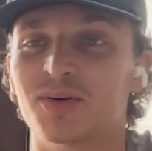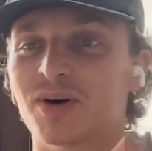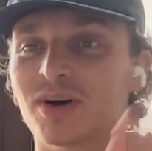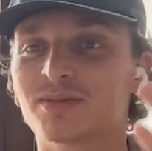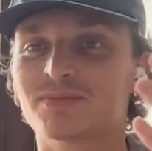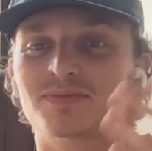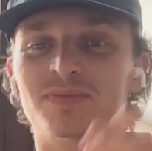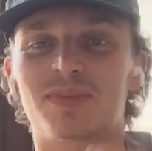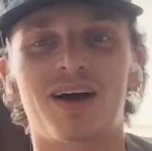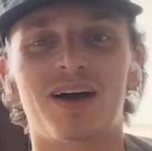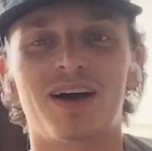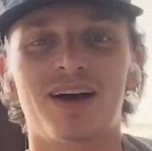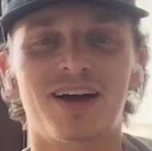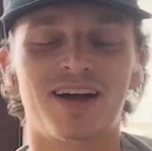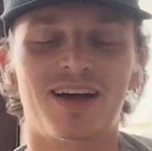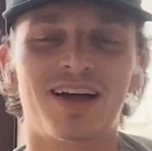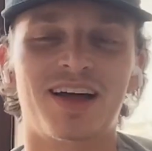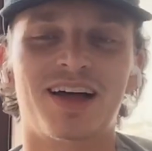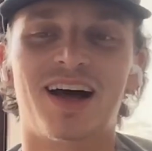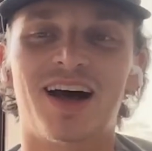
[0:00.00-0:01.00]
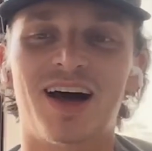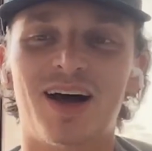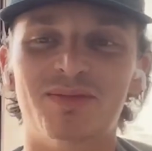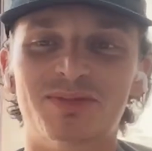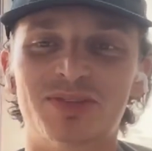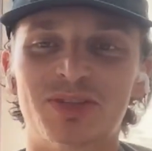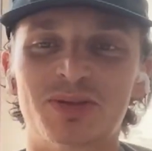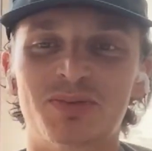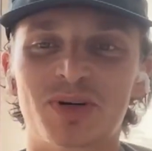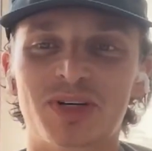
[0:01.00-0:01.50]
Well, I'm
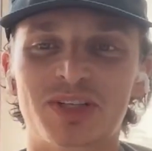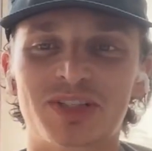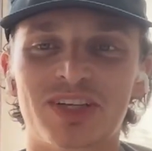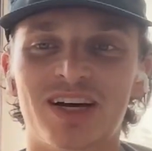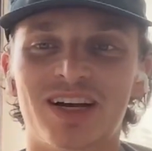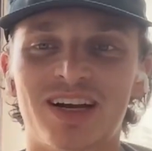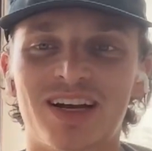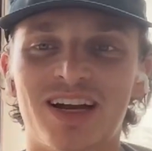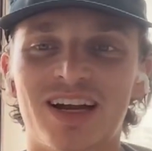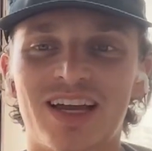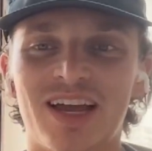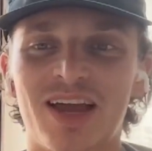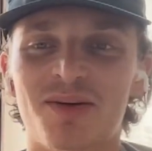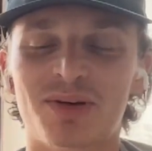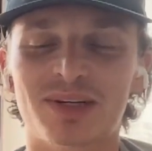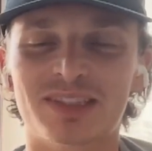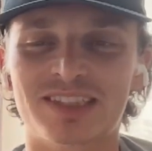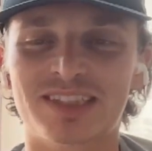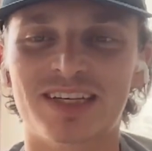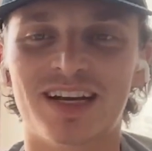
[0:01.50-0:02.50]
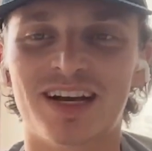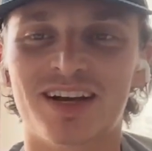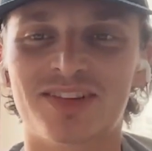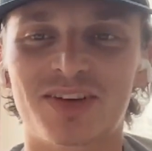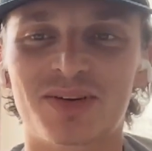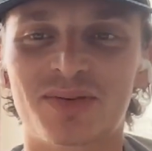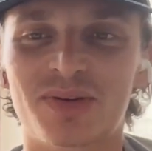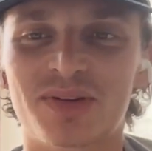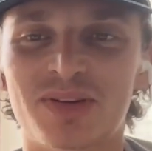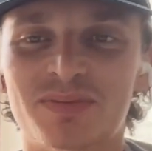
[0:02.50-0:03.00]
super excited. I can't wait to get out
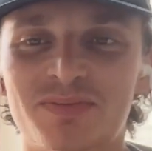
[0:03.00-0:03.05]
there with you.